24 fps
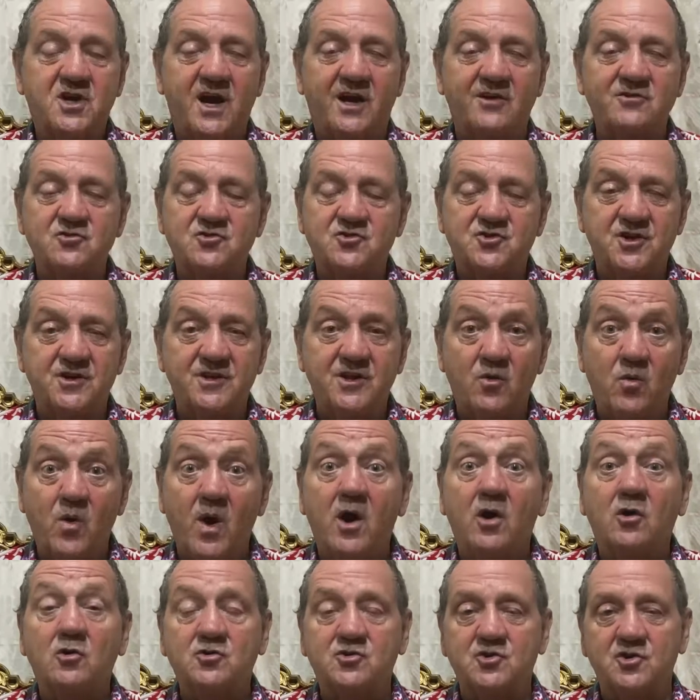country in the
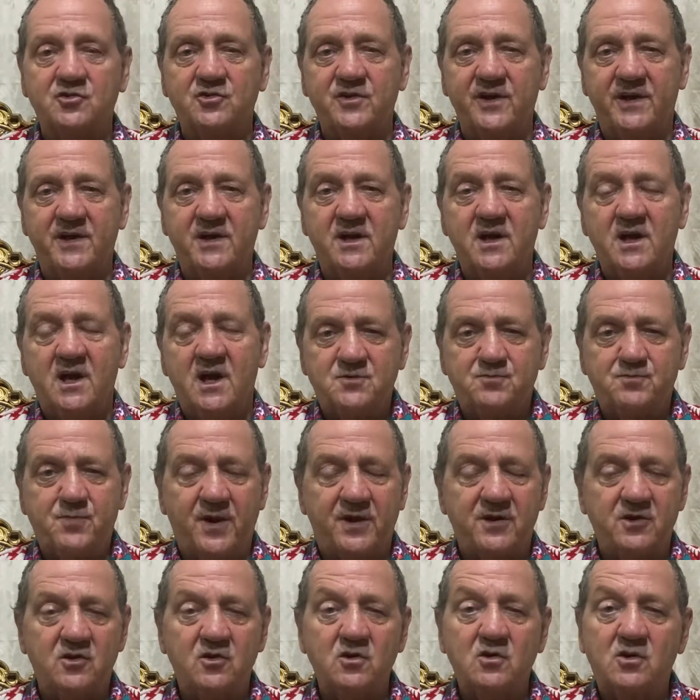world you're in.
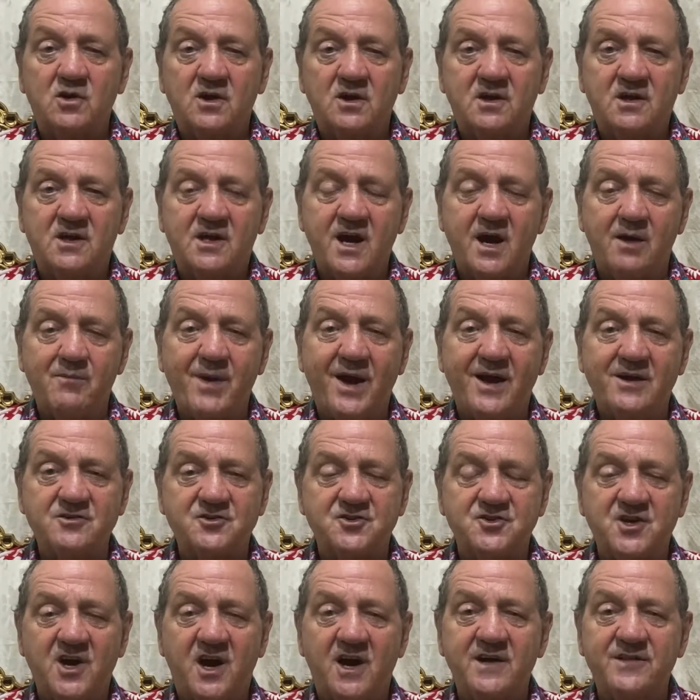But you come
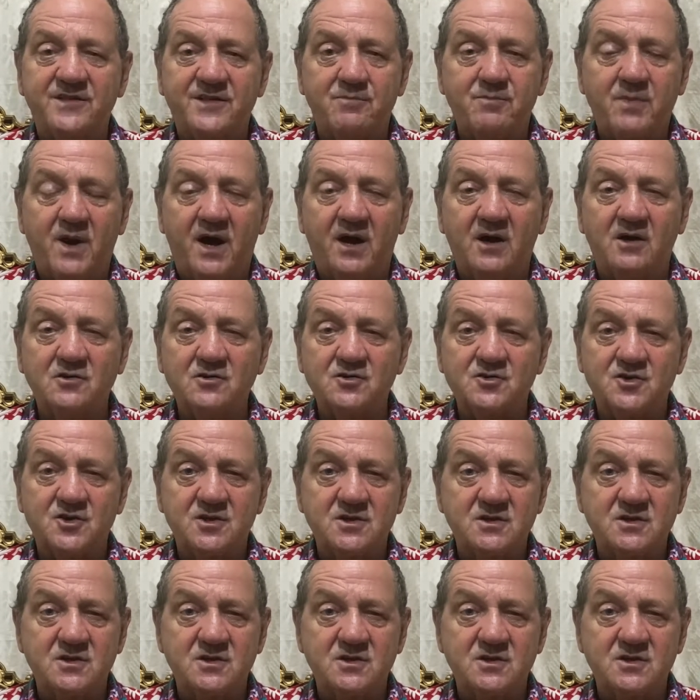outside the malls